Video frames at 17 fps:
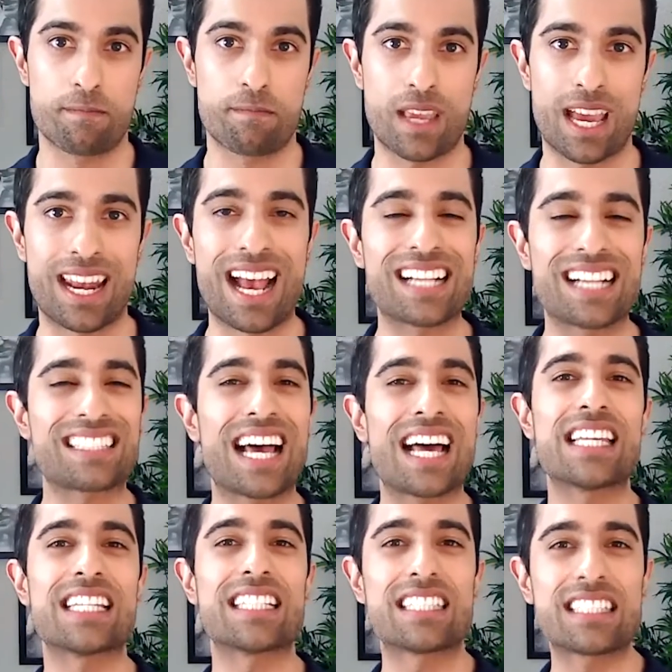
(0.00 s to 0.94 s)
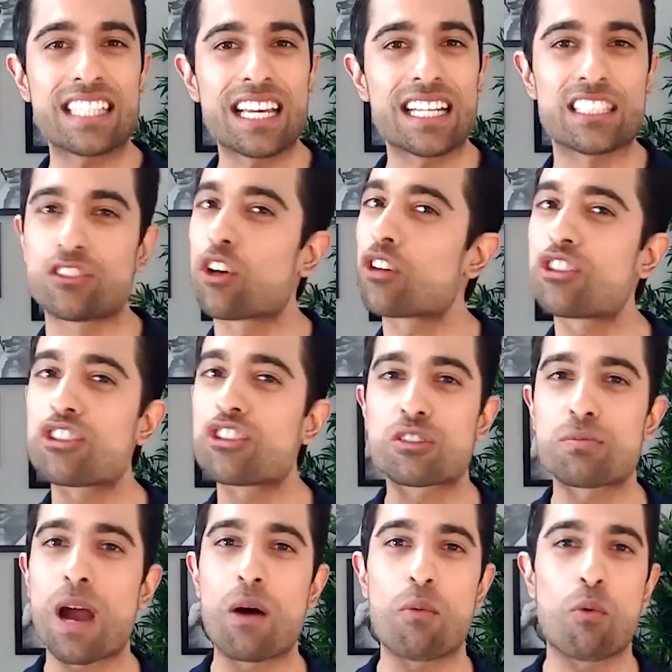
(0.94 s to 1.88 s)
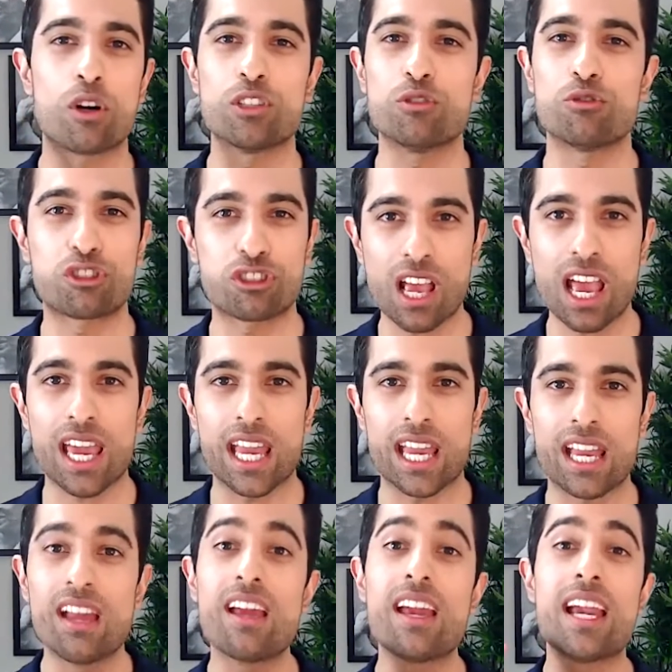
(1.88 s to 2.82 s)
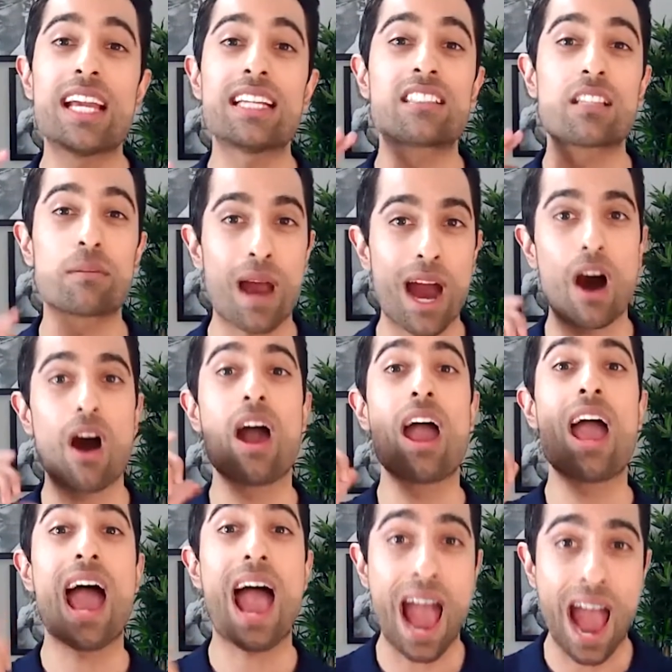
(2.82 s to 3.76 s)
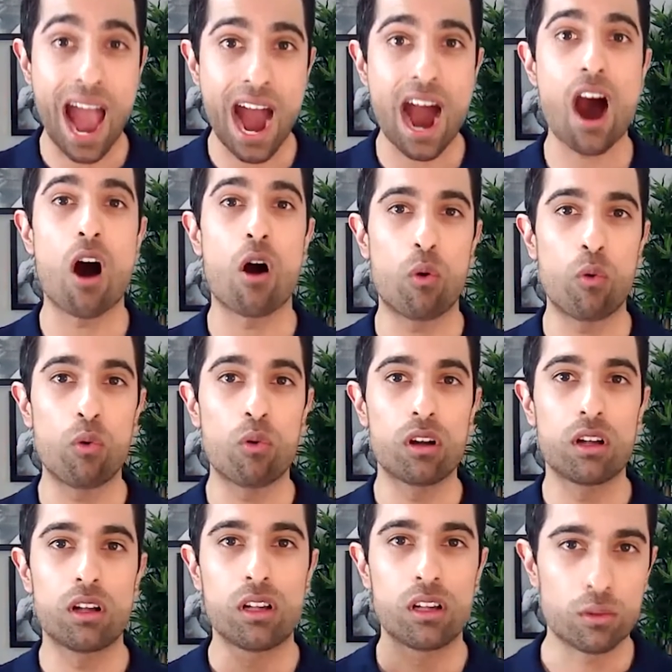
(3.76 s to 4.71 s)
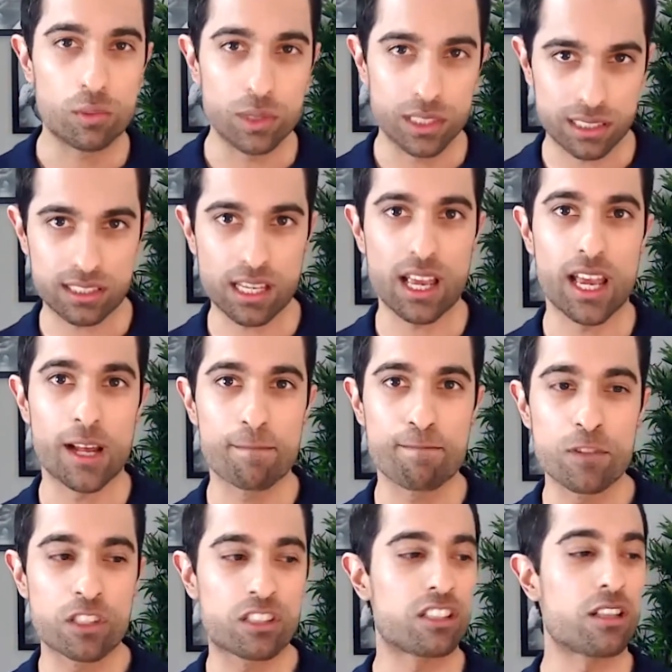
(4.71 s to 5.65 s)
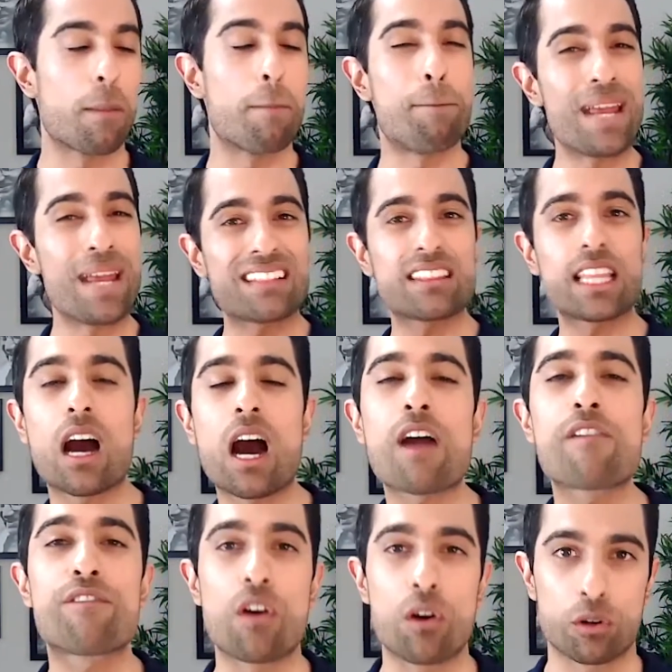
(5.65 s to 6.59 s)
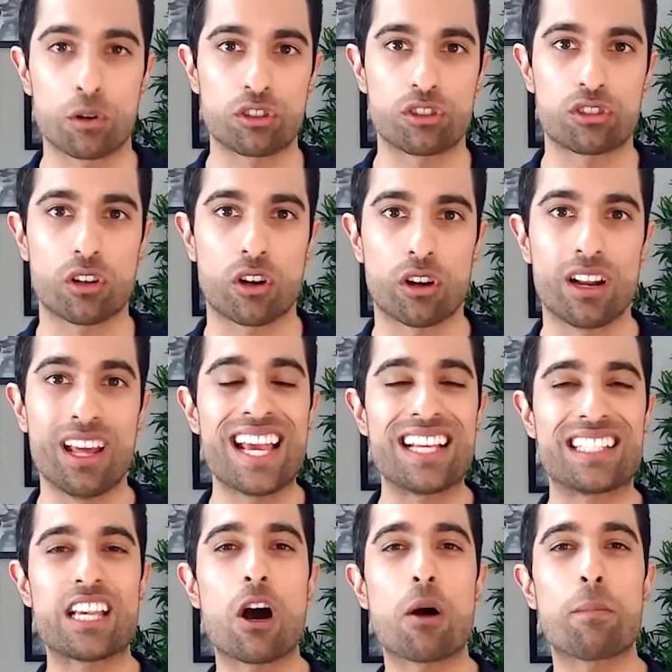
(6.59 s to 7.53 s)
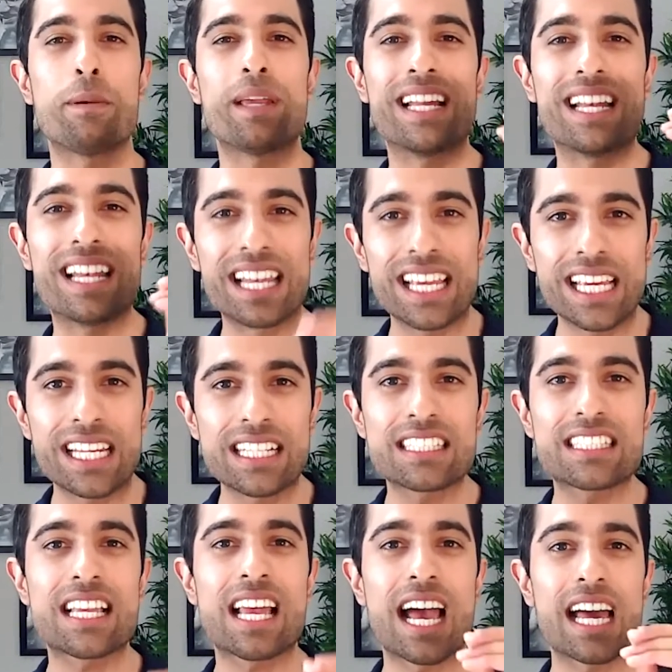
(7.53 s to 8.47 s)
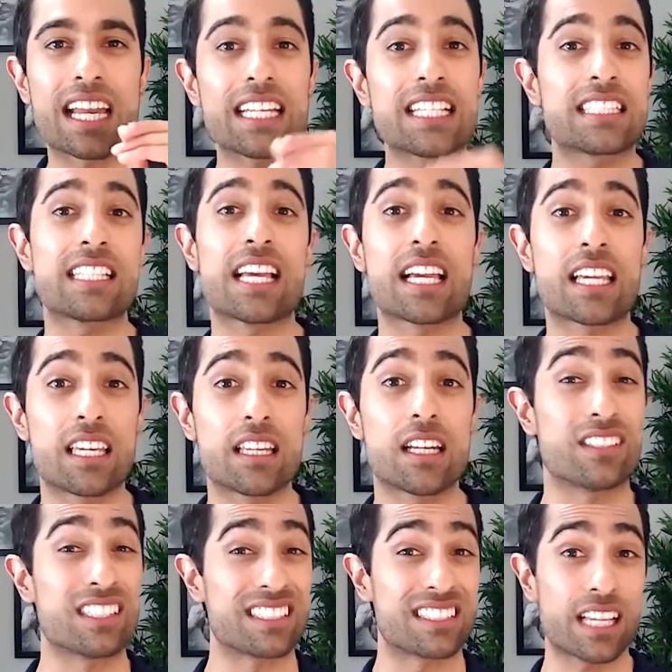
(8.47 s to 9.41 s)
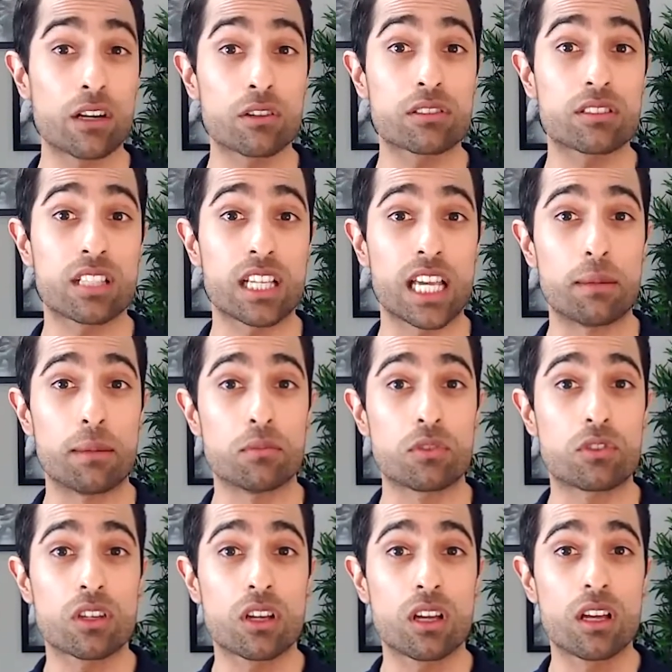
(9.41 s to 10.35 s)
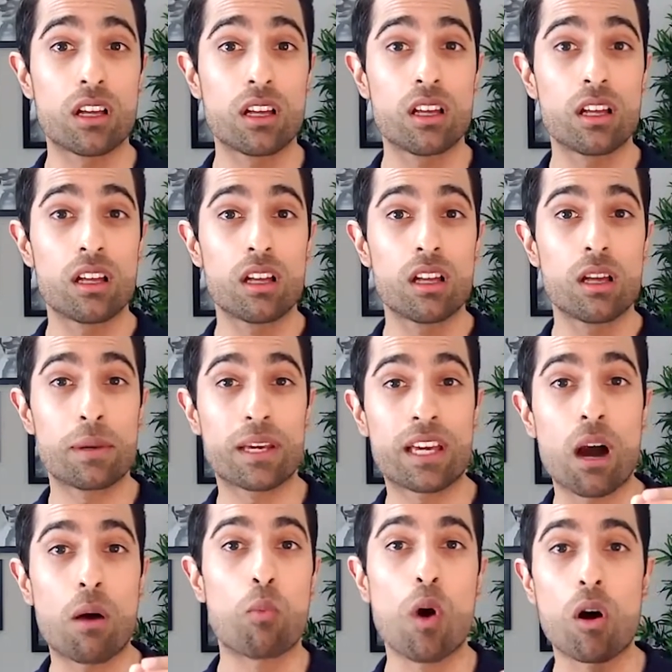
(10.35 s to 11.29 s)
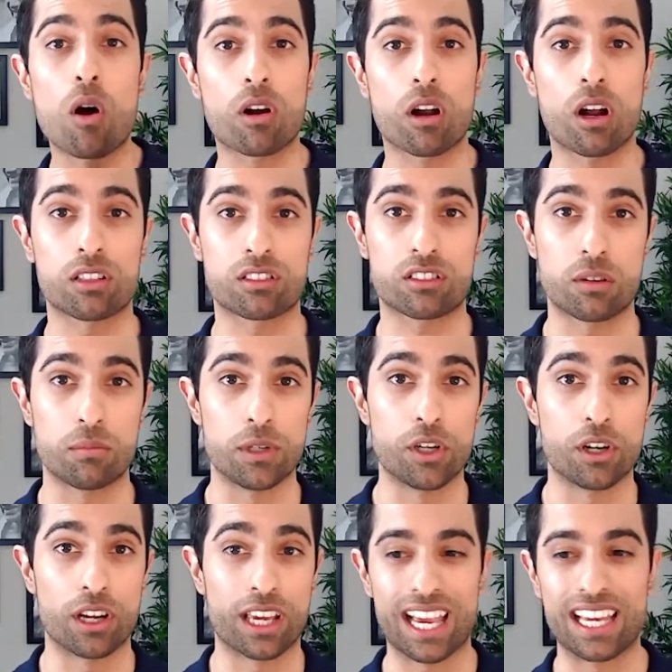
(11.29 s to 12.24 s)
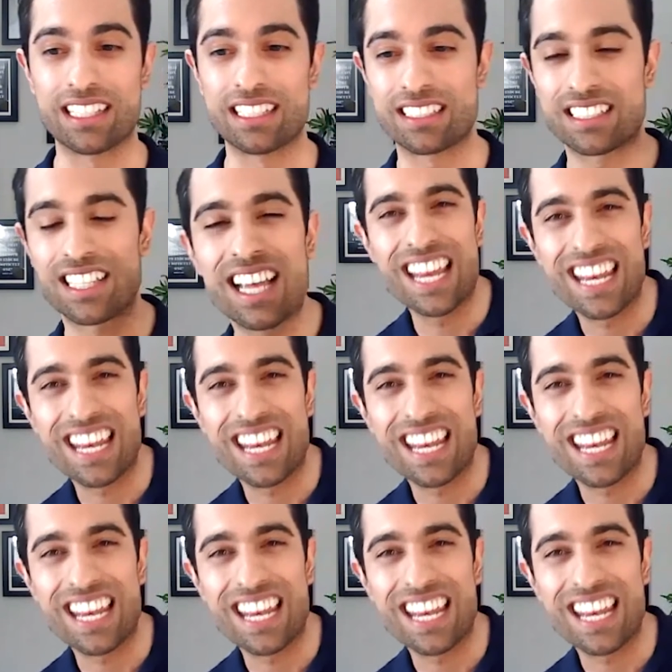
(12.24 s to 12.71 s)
And as Alex said, it's not just about what you say, it's about how we say it. So the big thing I focus on is helping leaders and executives and sales teams become world-class communicators.